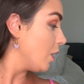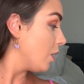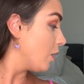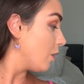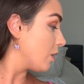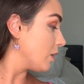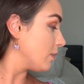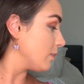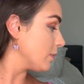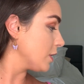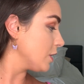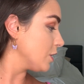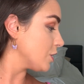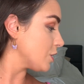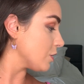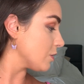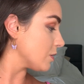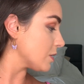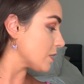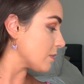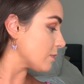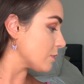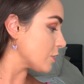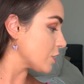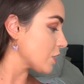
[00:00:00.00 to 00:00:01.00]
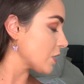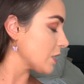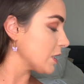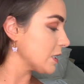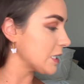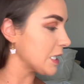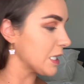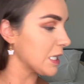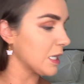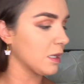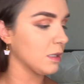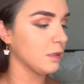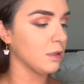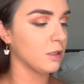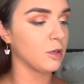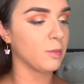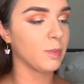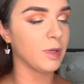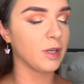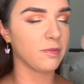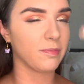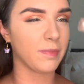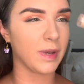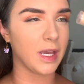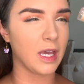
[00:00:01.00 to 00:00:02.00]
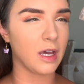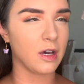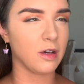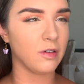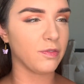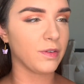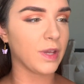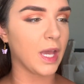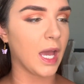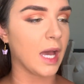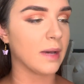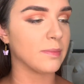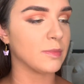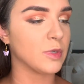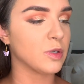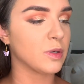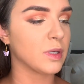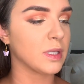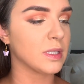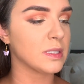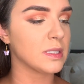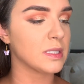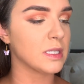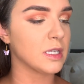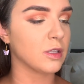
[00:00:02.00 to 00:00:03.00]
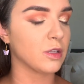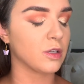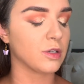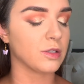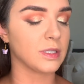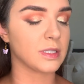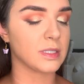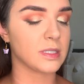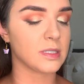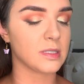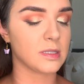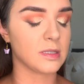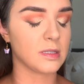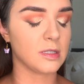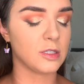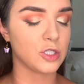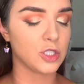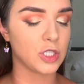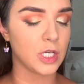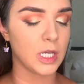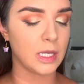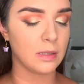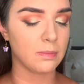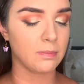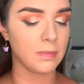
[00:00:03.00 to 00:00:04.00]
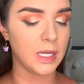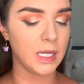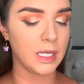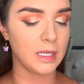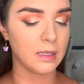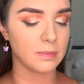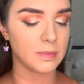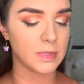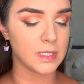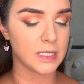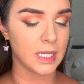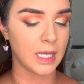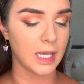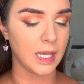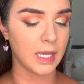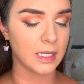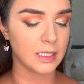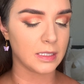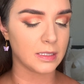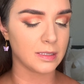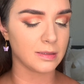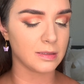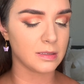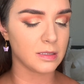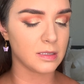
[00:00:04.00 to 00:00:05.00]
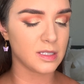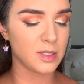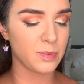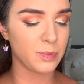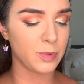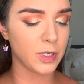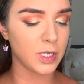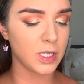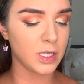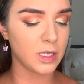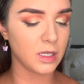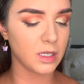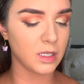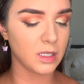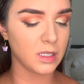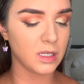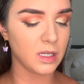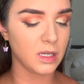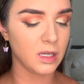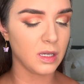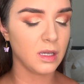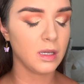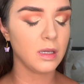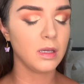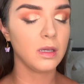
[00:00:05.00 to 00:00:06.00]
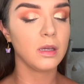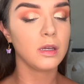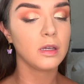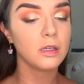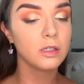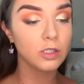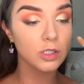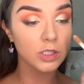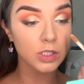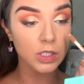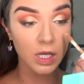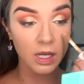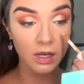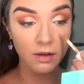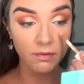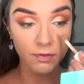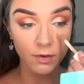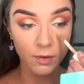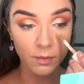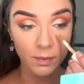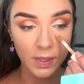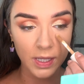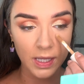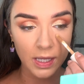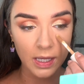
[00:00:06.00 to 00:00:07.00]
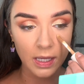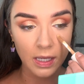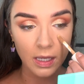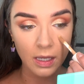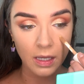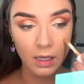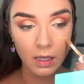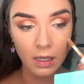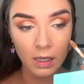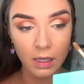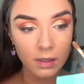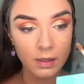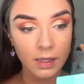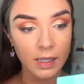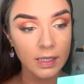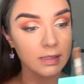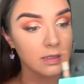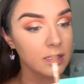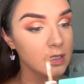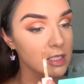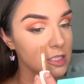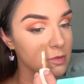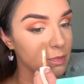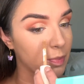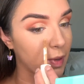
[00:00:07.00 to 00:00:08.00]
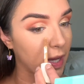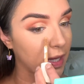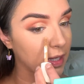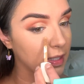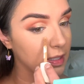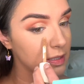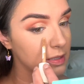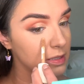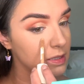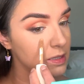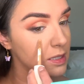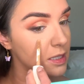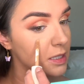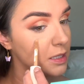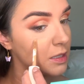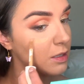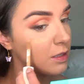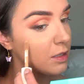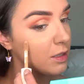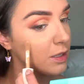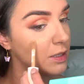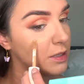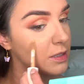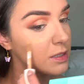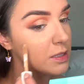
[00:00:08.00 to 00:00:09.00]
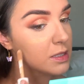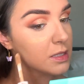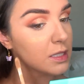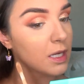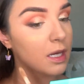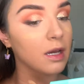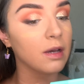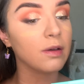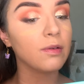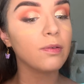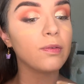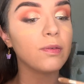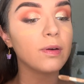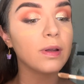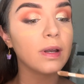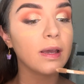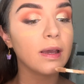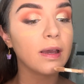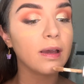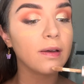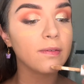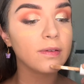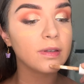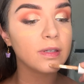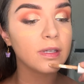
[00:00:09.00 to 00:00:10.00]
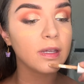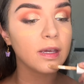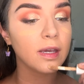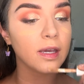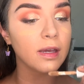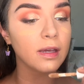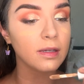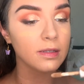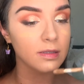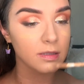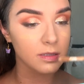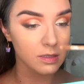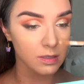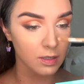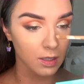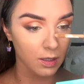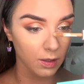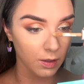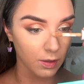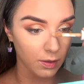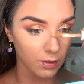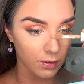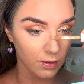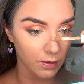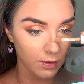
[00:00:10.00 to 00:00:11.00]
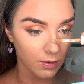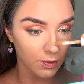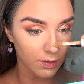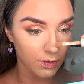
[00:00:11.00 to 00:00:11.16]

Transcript: what I'm gonna do is I'm just gonna take a little bit of my e.l.f. Camo Concealer. This is in the shade Medium Sand, and this is a pretty good shade for me, like to spot conceal and stuff when I have a tan. So